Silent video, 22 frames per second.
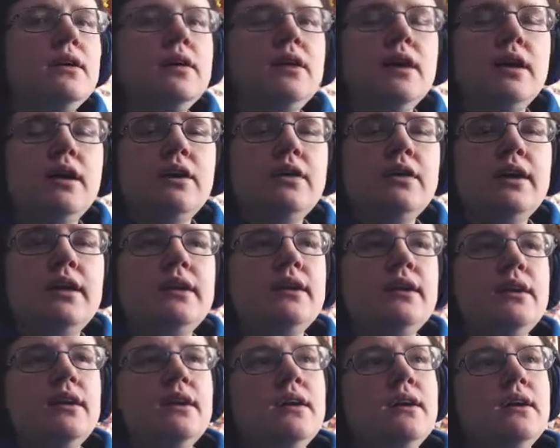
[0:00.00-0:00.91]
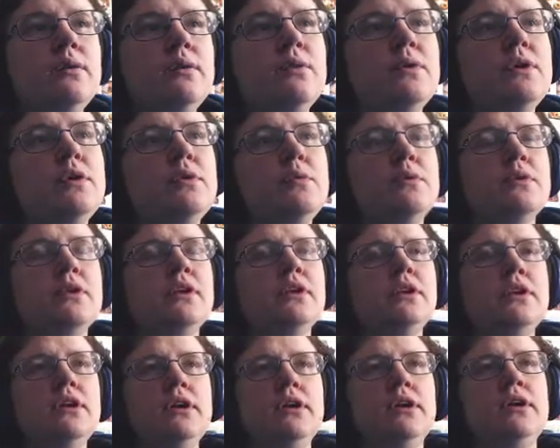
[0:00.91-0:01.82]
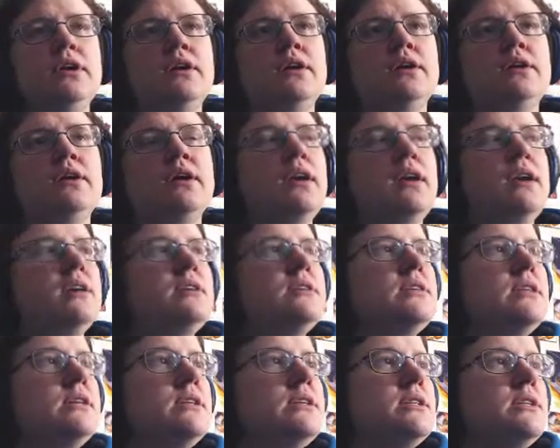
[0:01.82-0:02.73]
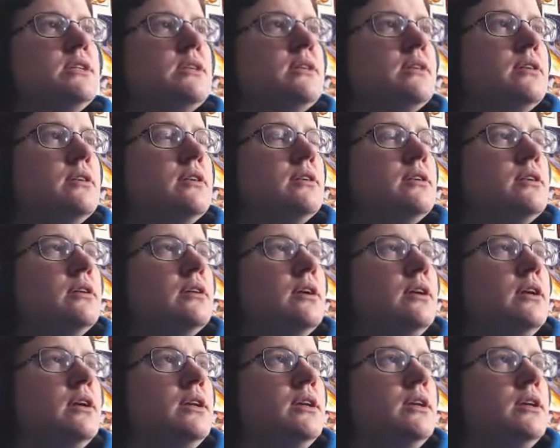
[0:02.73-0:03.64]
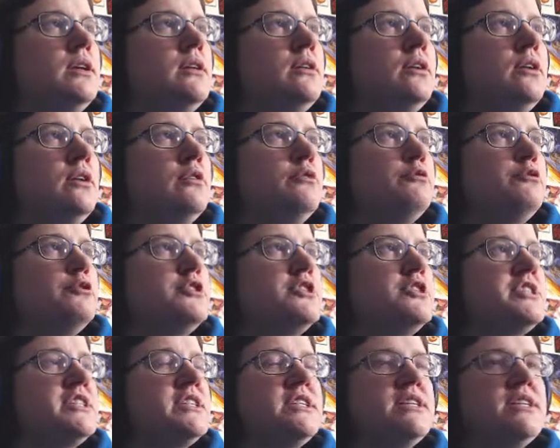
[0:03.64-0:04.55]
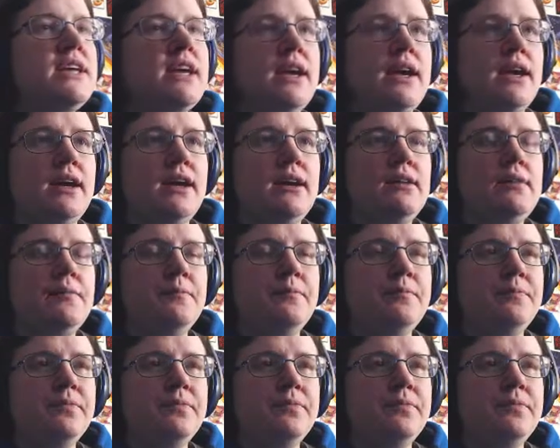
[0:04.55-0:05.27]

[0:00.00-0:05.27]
All right. Well, we're going to end it here for today.